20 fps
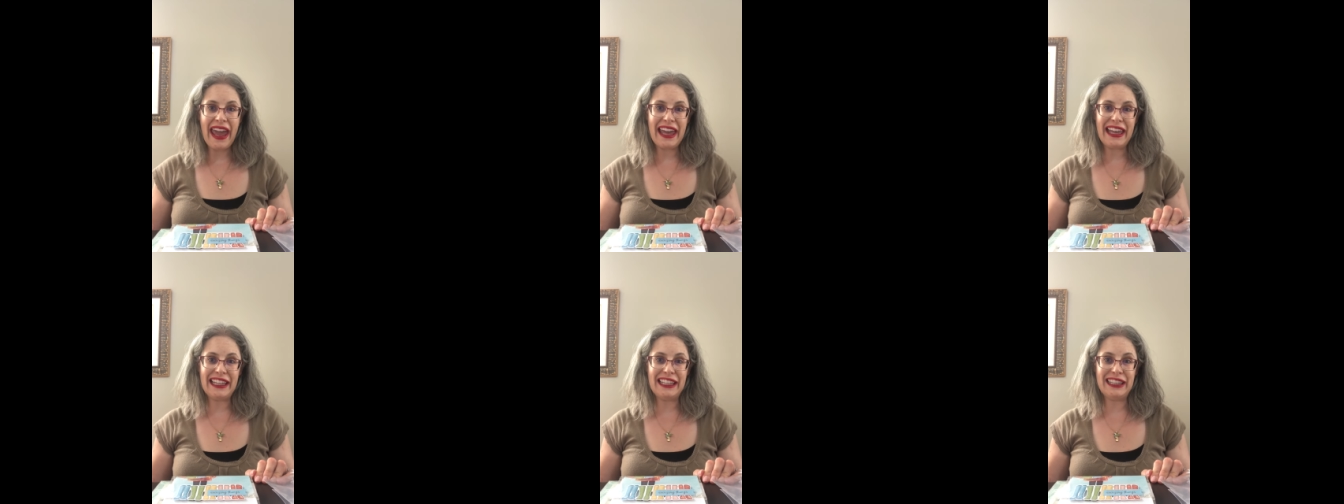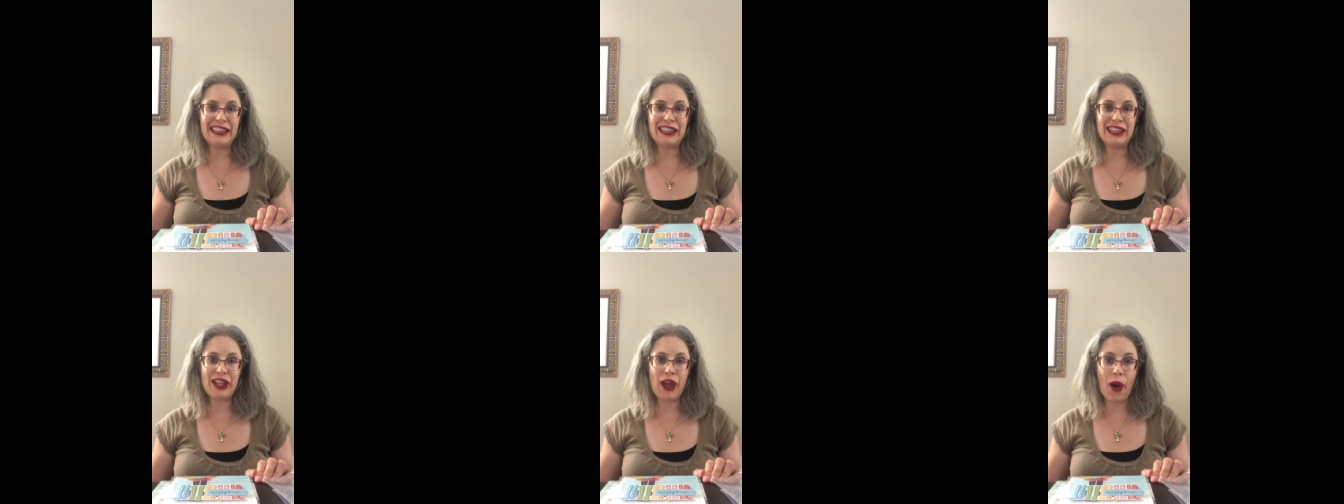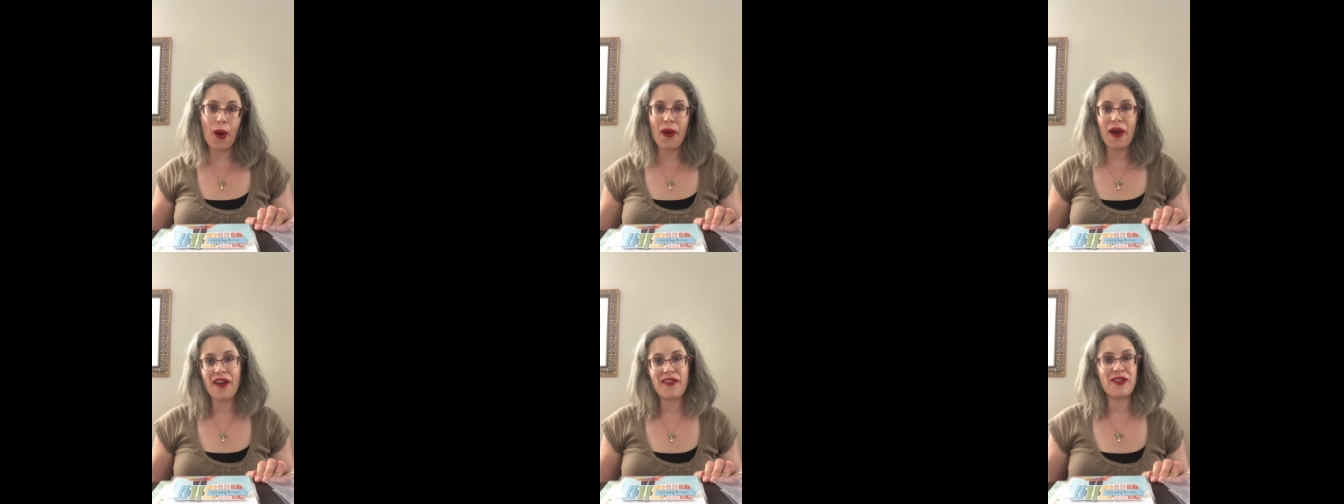
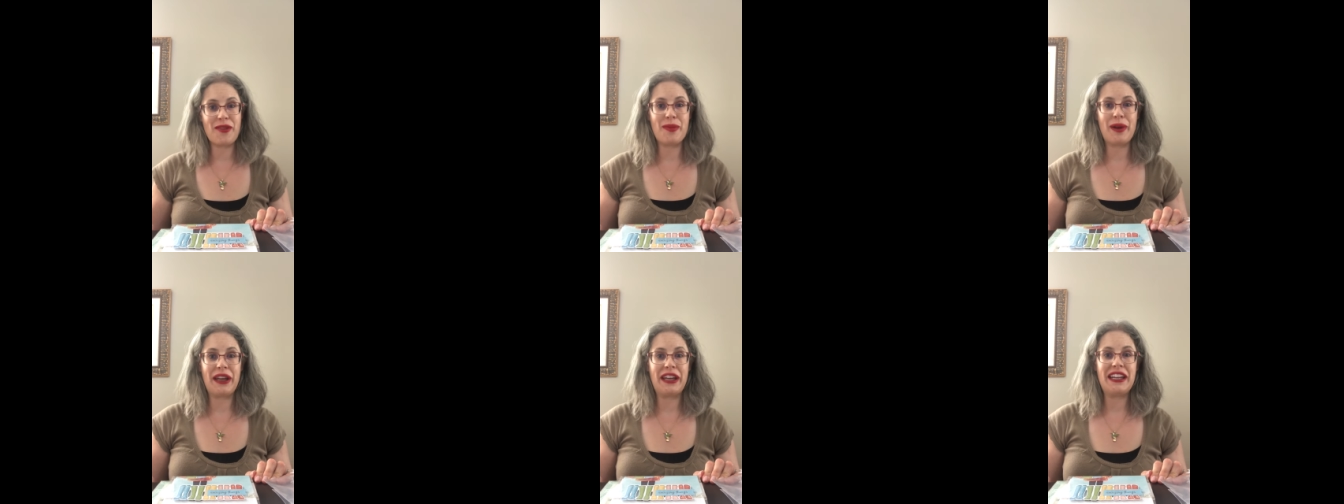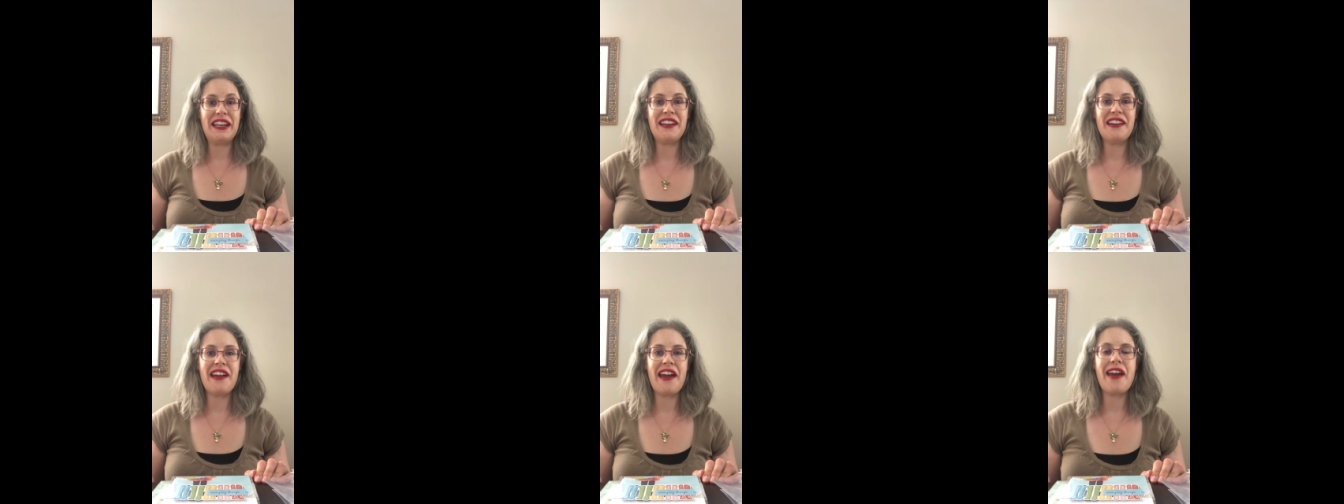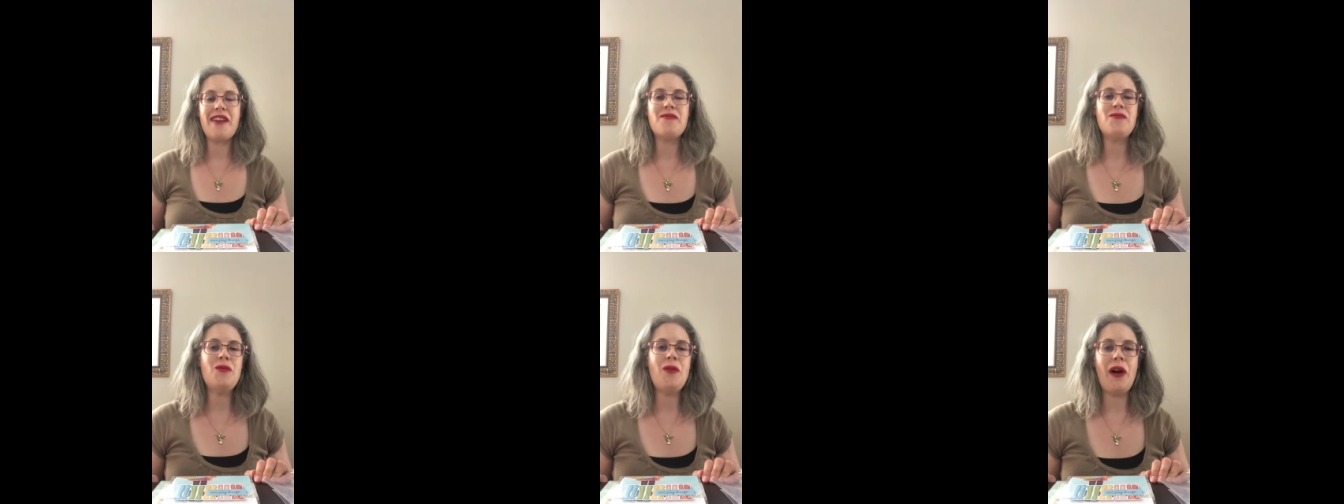Hello everybody
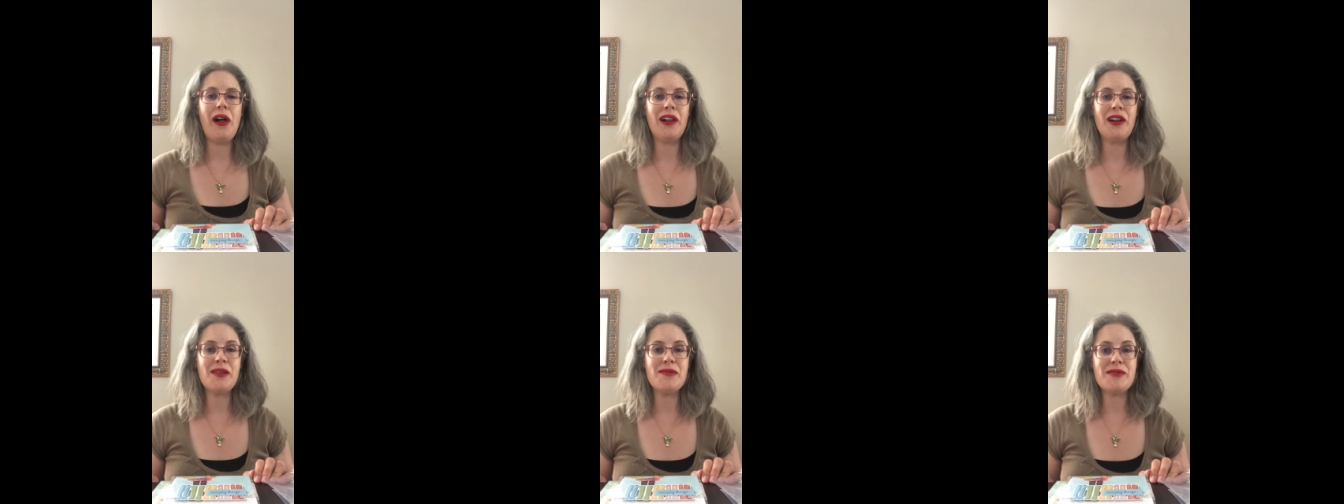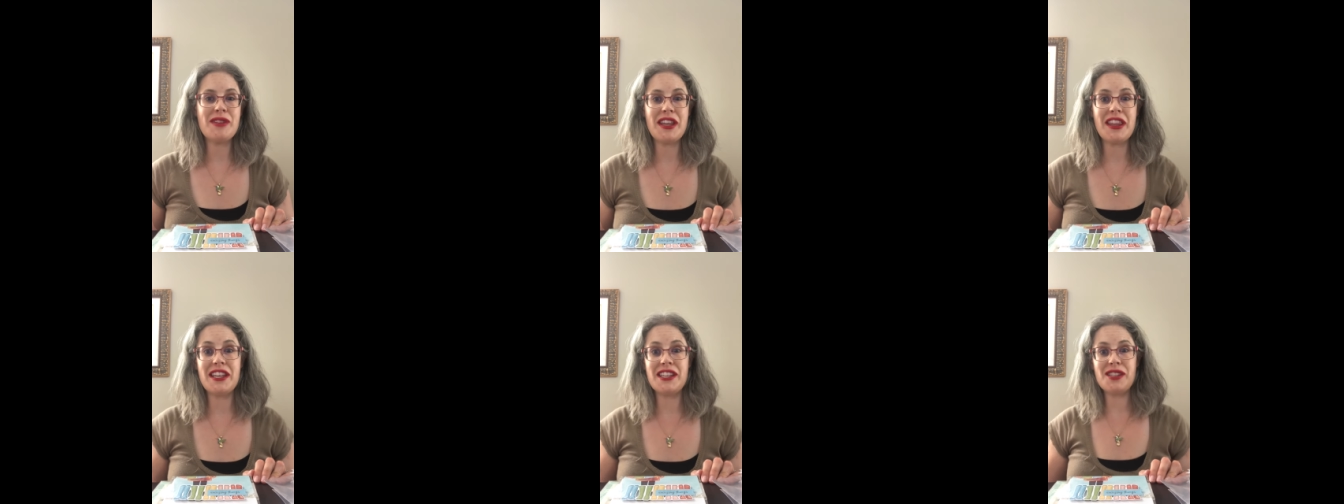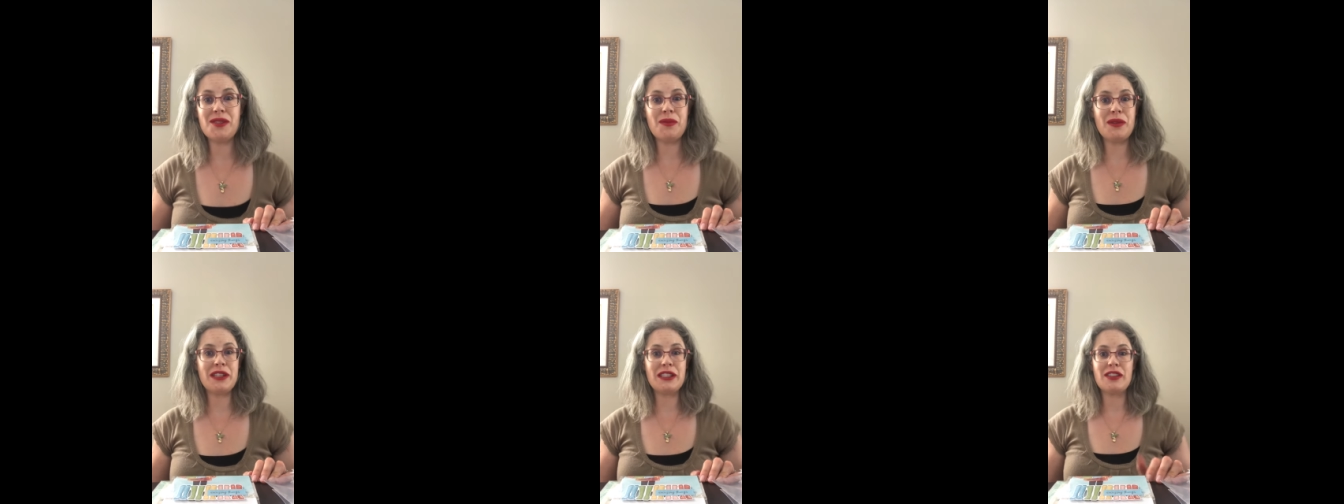and welcome to
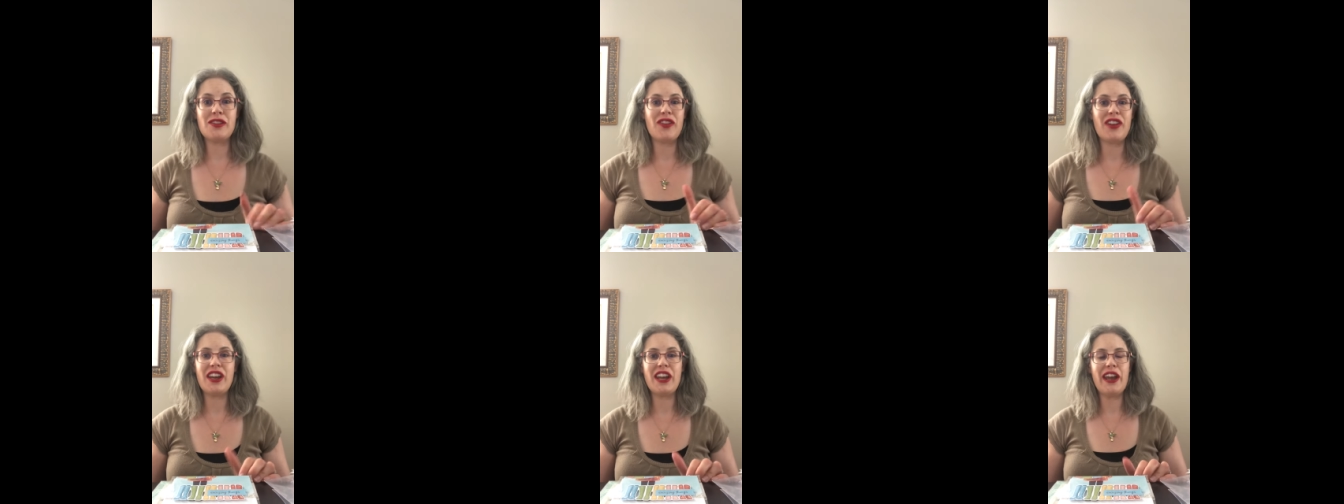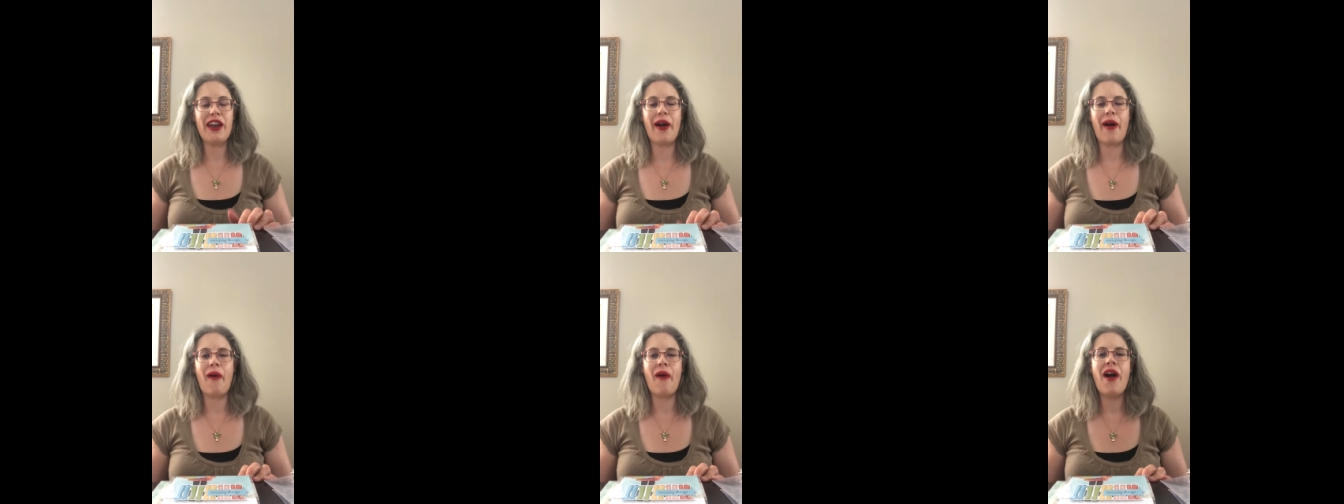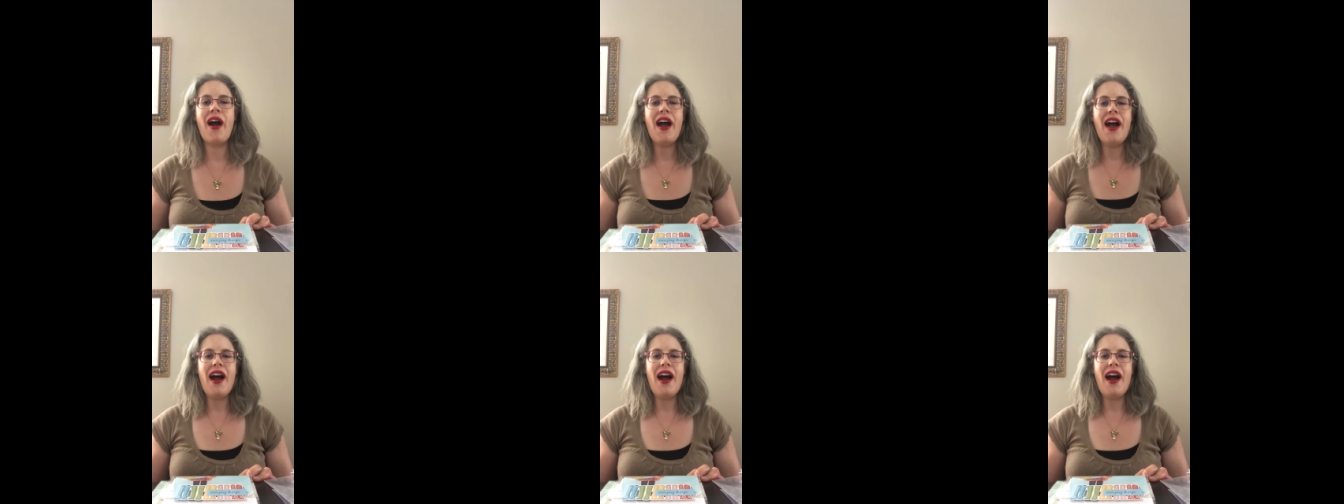this week's video.